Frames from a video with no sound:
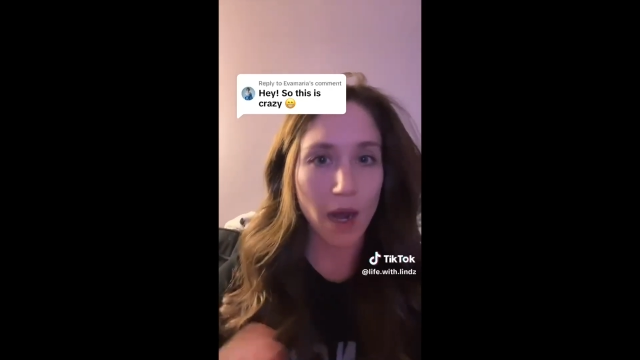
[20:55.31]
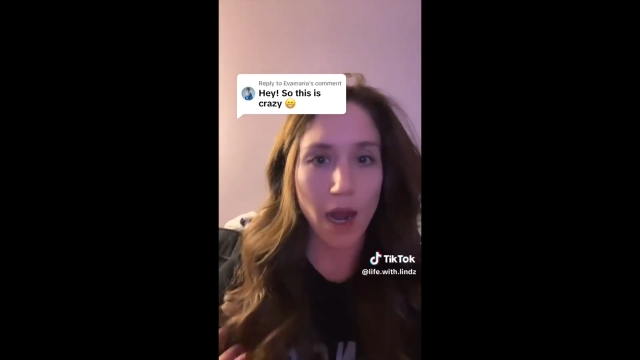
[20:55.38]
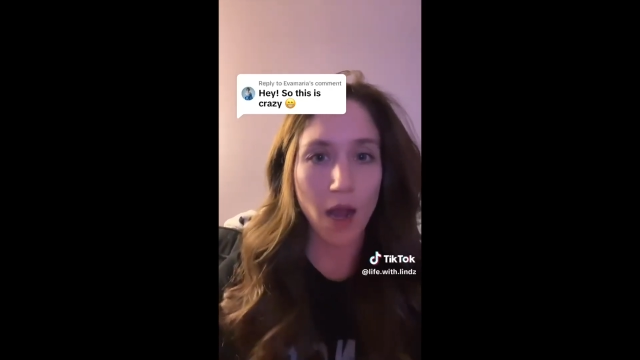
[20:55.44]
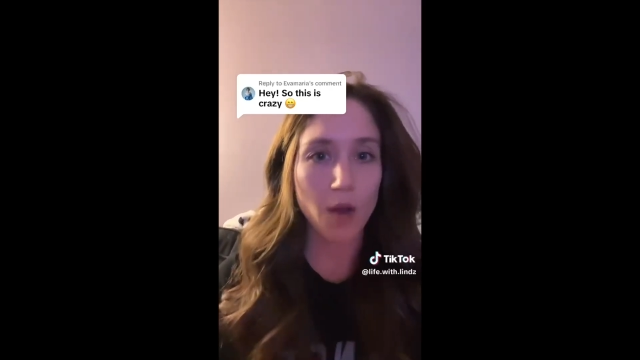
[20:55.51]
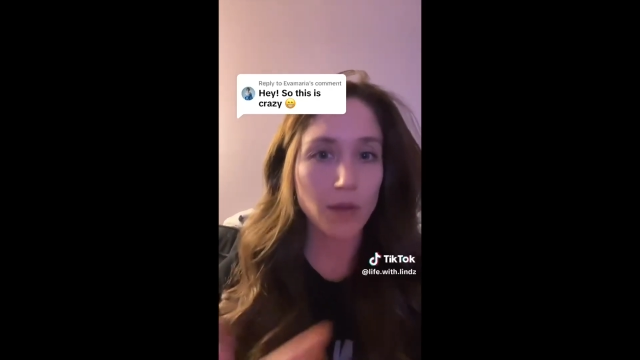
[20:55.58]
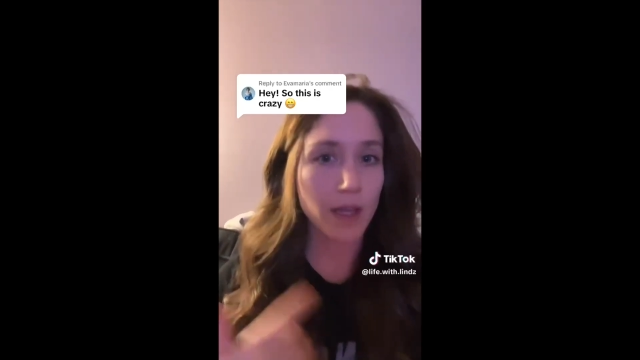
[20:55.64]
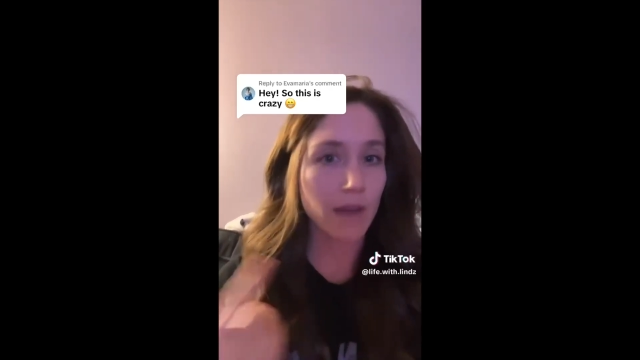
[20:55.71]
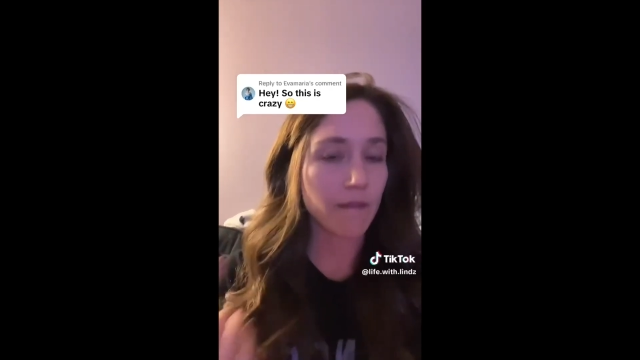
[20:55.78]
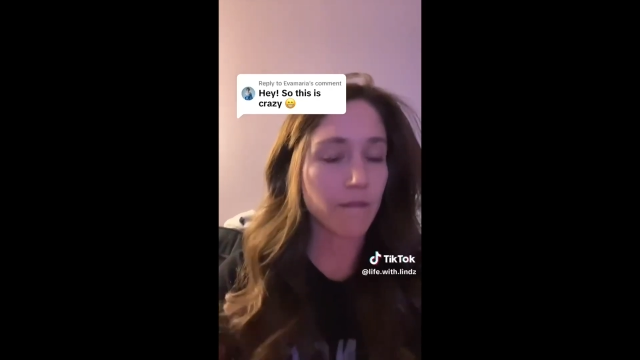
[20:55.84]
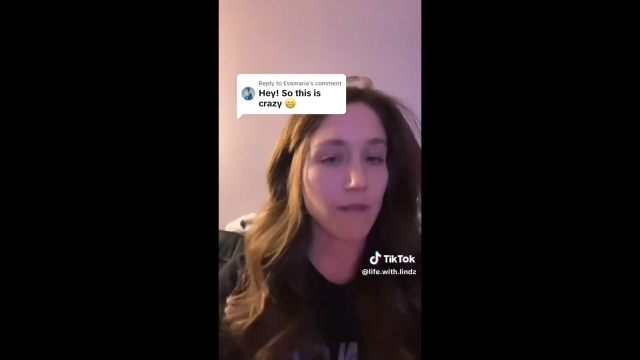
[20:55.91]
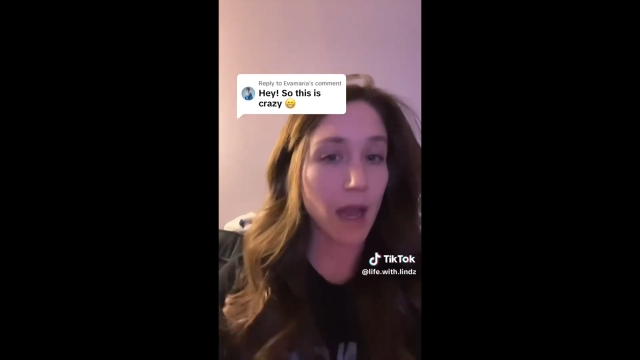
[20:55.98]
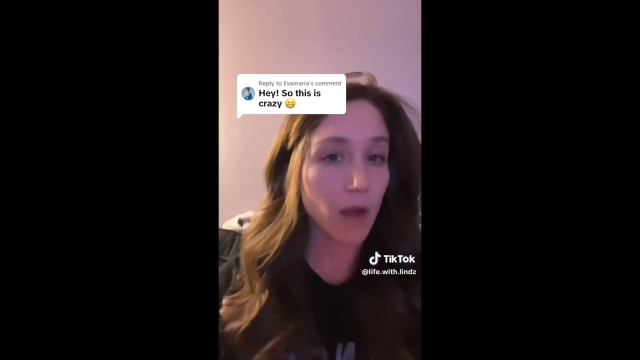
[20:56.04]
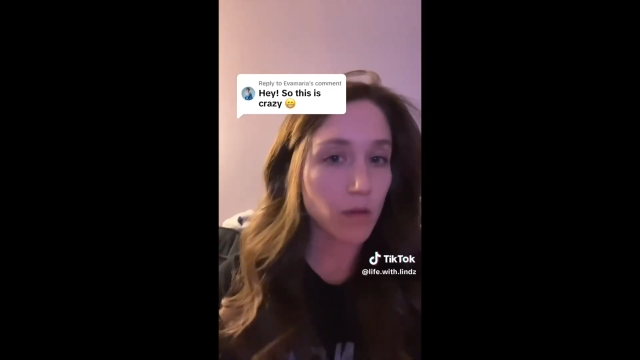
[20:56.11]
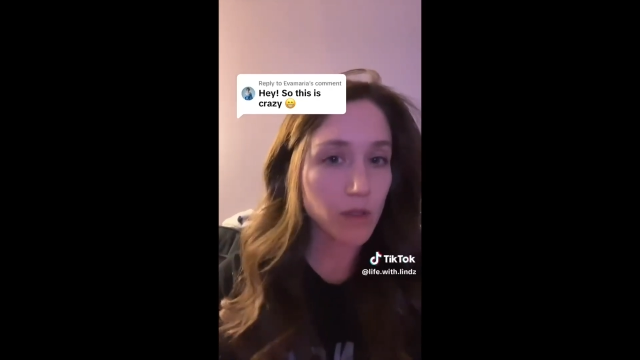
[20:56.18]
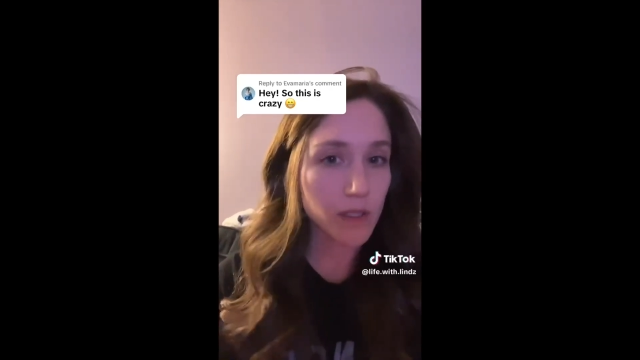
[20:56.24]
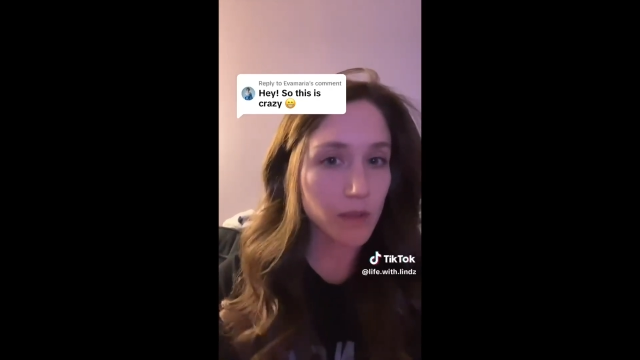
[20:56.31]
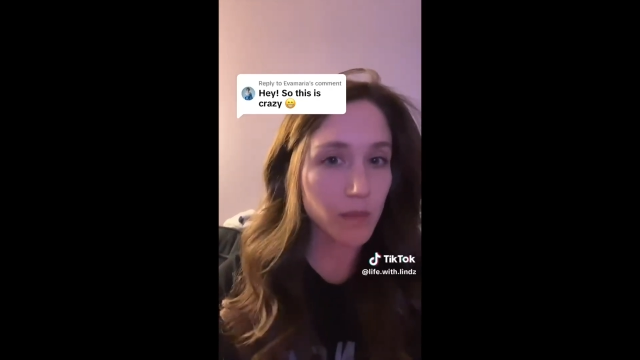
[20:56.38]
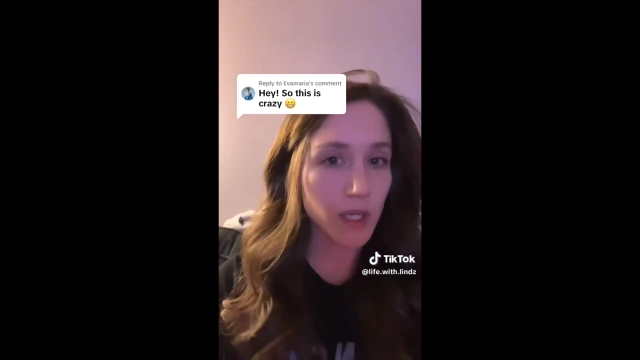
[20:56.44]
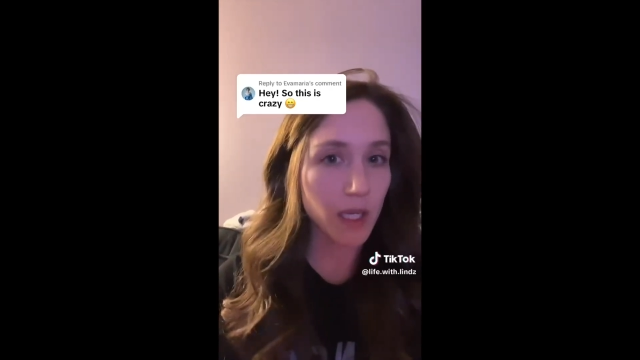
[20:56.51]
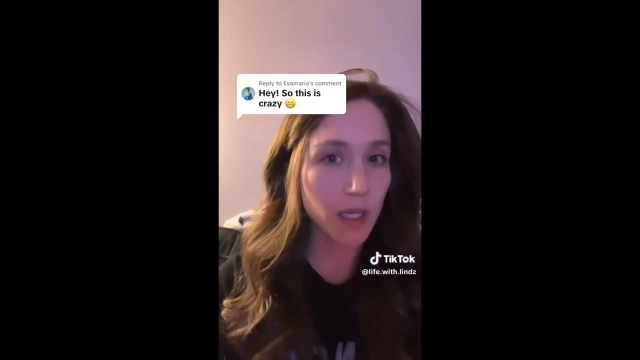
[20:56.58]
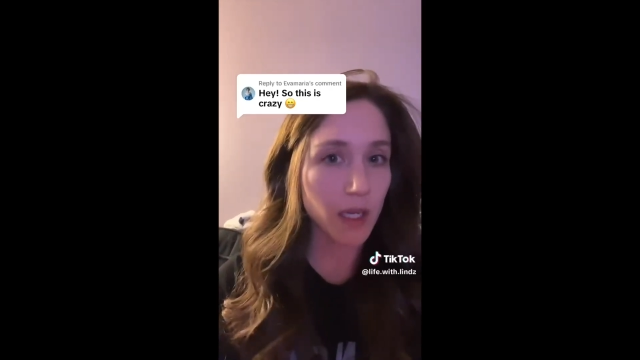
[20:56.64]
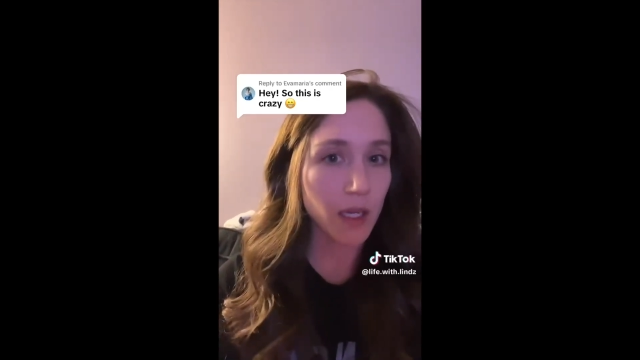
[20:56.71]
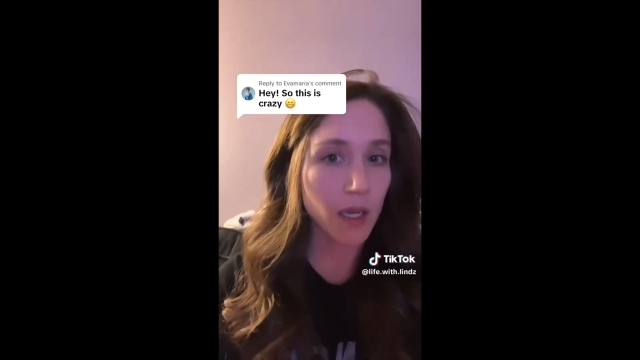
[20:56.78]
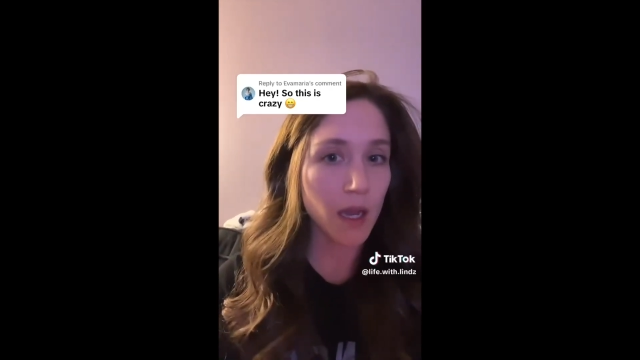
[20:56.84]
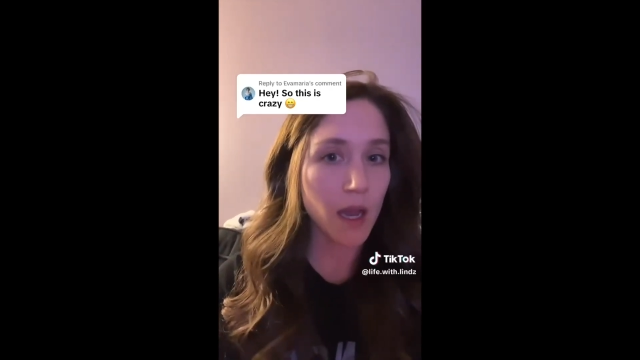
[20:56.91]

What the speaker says: how they found me.